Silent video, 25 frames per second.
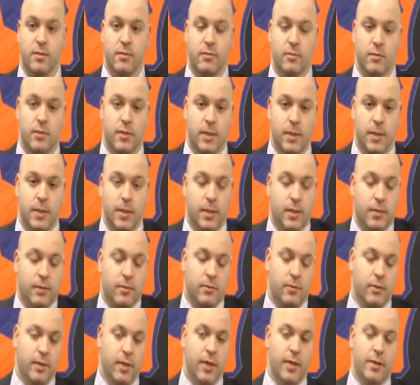And
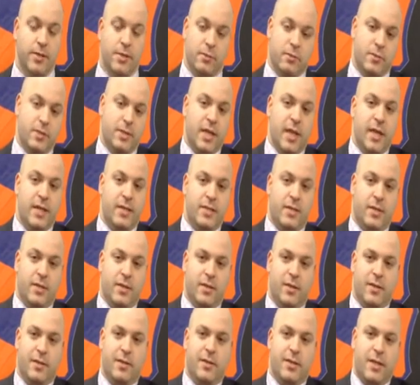yeah, so it's nice
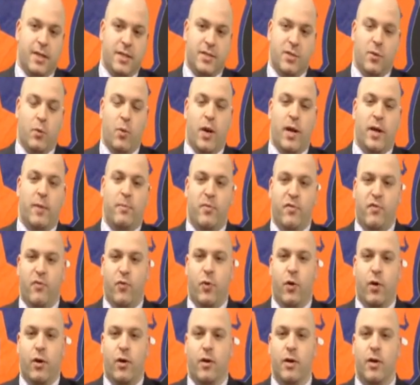to win it
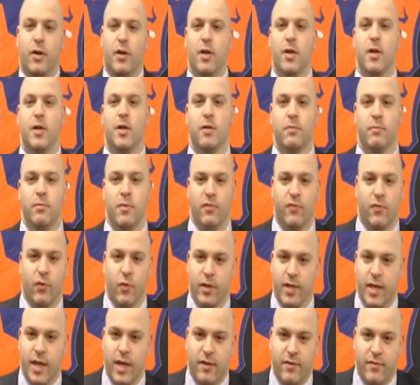before
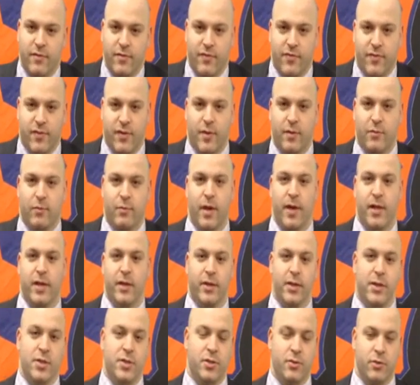the end of
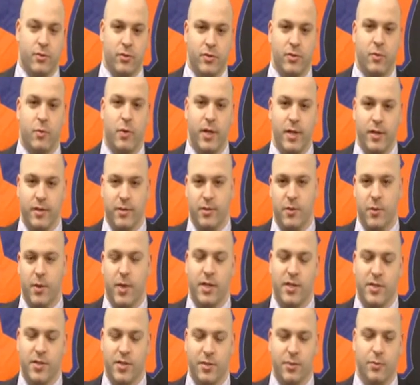regulation or
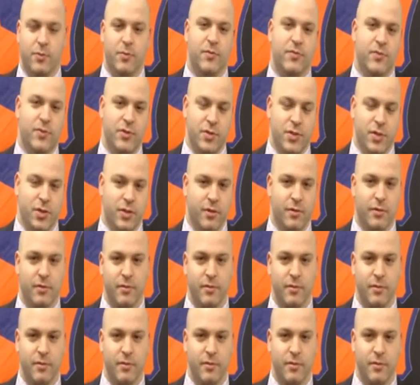2022 for sure.